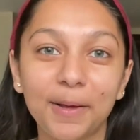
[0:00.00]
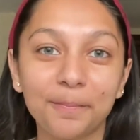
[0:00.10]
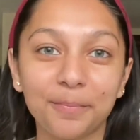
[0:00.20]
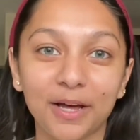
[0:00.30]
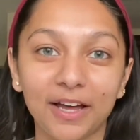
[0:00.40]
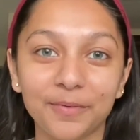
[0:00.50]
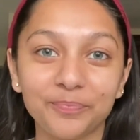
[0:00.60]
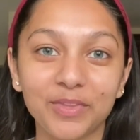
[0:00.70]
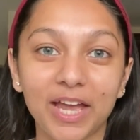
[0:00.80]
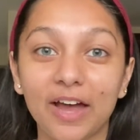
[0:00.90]
But
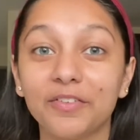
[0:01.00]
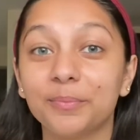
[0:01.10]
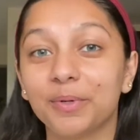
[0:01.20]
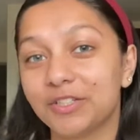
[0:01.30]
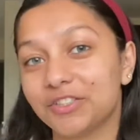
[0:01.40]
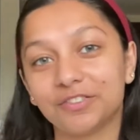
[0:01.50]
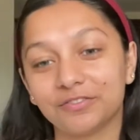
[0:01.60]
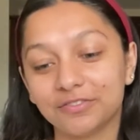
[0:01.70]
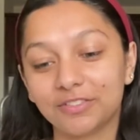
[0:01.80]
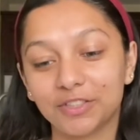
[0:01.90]
I have a bunch of
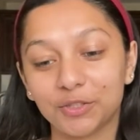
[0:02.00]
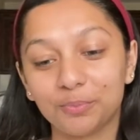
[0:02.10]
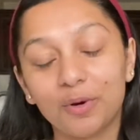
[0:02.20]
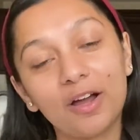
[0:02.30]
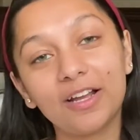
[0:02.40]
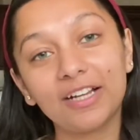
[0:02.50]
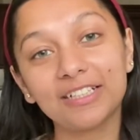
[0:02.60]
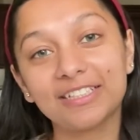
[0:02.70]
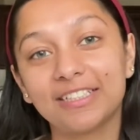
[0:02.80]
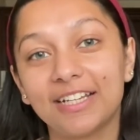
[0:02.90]
new
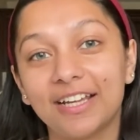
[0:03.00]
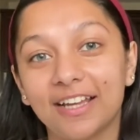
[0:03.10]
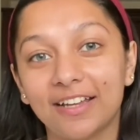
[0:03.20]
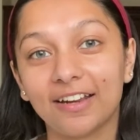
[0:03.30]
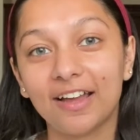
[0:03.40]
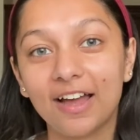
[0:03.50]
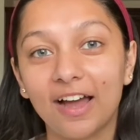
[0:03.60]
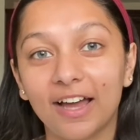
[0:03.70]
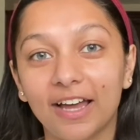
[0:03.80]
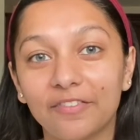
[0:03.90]
products and I
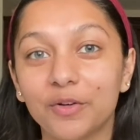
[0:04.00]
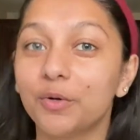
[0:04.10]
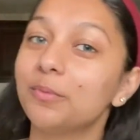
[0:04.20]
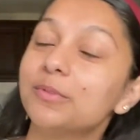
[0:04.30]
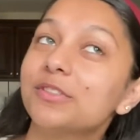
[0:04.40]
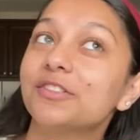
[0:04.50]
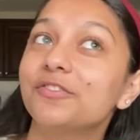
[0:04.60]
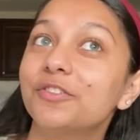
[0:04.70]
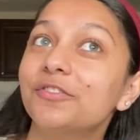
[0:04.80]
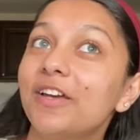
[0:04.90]
have almost a
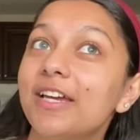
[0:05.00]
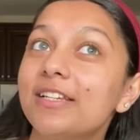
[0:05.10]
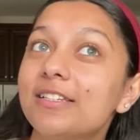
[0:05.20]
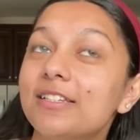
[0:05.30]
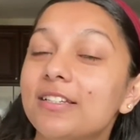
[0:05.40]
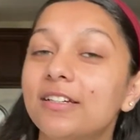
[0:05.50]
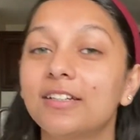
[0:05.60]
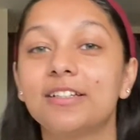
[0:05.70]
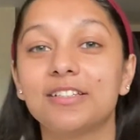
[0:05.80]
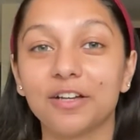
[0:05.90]
full face.
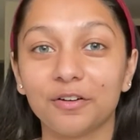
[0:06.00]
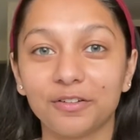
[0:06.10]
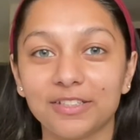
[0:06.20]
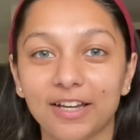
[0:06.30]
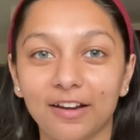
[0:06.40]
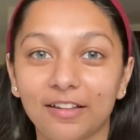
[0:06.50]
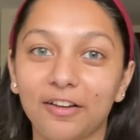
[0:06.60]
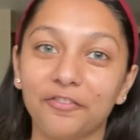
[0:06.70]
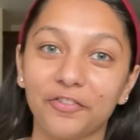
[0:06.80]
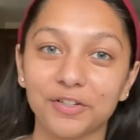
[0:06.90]
So it's kind of like a
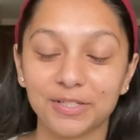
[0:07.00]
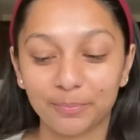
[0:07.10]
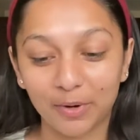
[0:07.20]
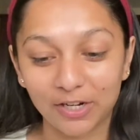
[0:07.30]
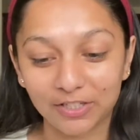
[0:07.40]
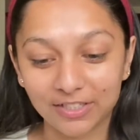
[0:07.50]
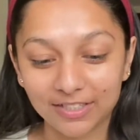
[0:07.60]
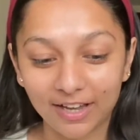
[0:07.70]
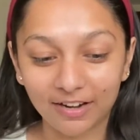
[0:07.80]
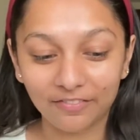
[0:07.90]
first impressions
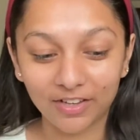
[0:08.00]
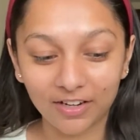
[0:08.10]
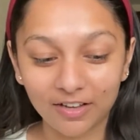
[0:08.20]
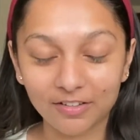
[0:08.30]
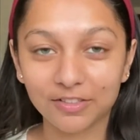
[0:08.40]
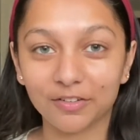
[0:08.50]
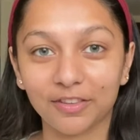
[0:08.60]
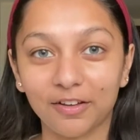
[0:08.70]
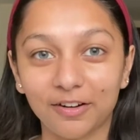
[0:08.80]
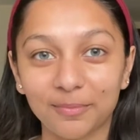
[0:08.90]
kind of video. So I
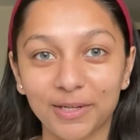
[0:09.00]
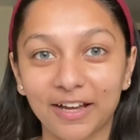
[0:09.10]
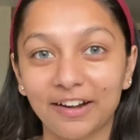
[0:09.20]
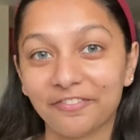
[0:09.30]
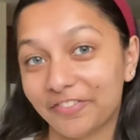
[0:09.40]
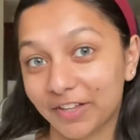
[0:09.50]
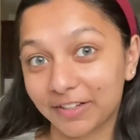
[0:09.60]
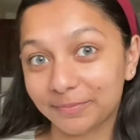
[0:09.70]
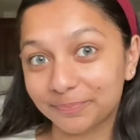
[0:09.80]
thought it'd be kind of fun.